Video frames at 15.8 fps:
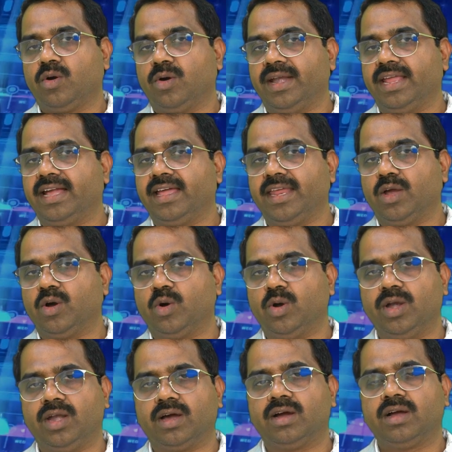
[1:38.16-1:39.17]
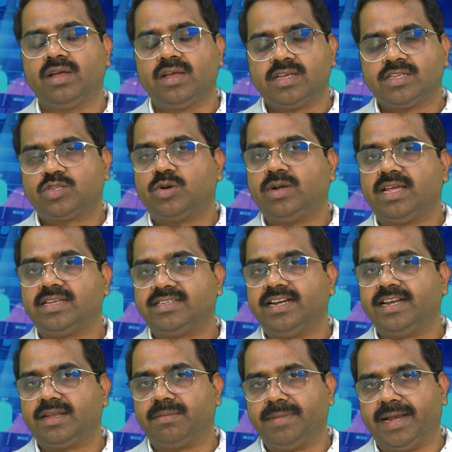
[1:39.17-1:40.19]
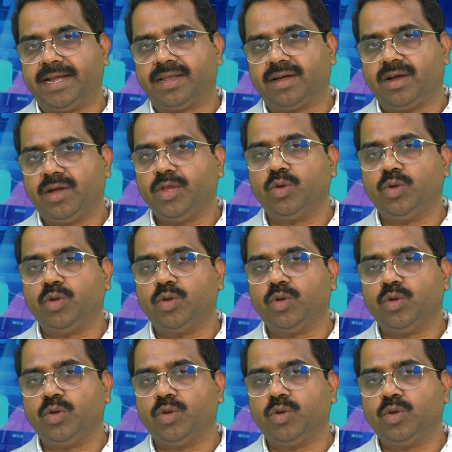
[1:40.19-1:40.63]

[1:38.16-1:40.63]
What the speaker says: degree holder, so doesn't matter.